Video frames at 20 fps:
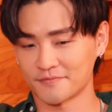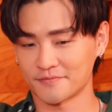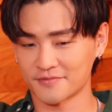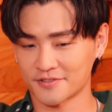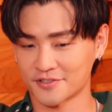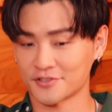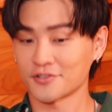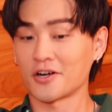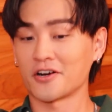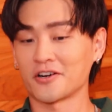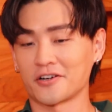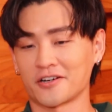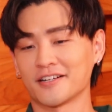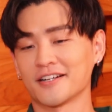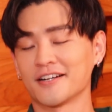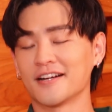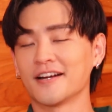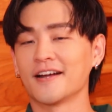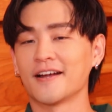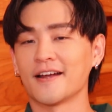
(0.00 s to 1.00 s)
star.
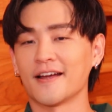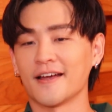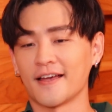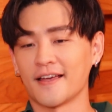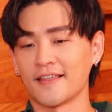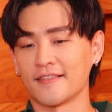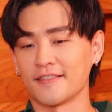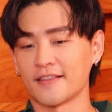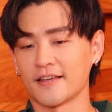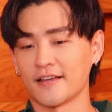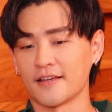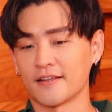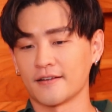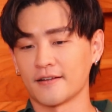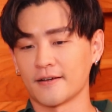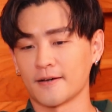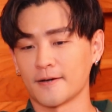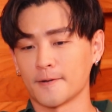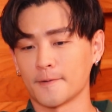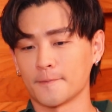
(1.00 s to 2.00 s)
And then
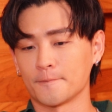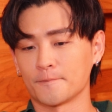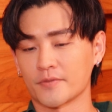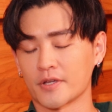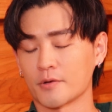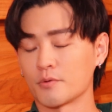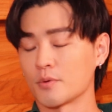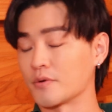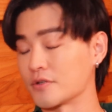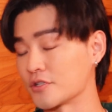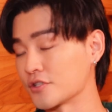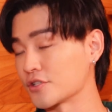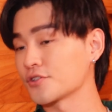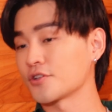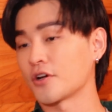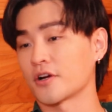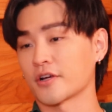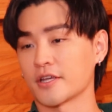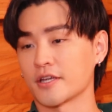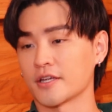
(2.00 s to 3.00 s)
we were just
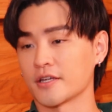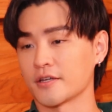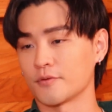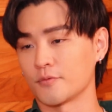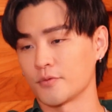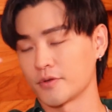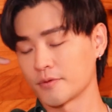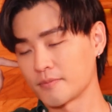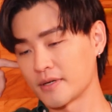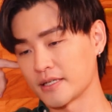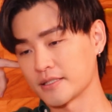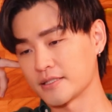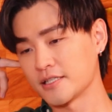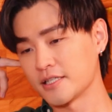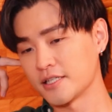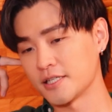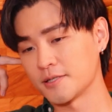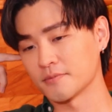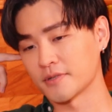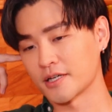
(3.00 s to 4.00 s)
talking with my
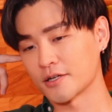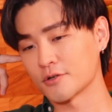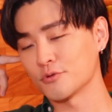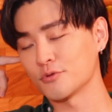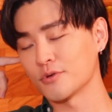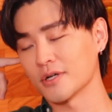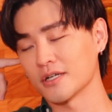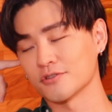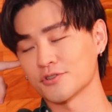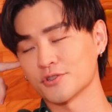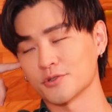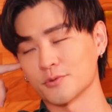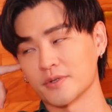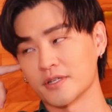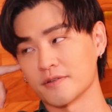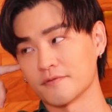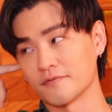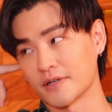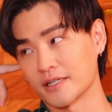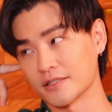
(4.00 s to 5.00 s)
team, like who else should
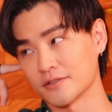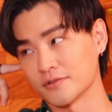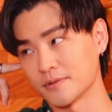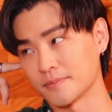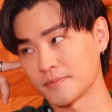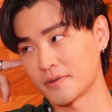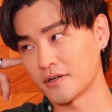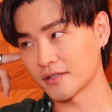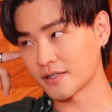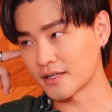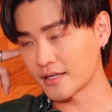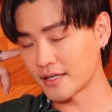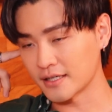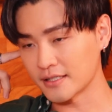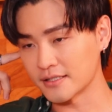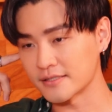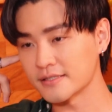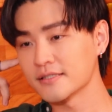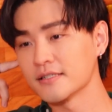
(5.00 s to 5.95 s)
we invite to the podcast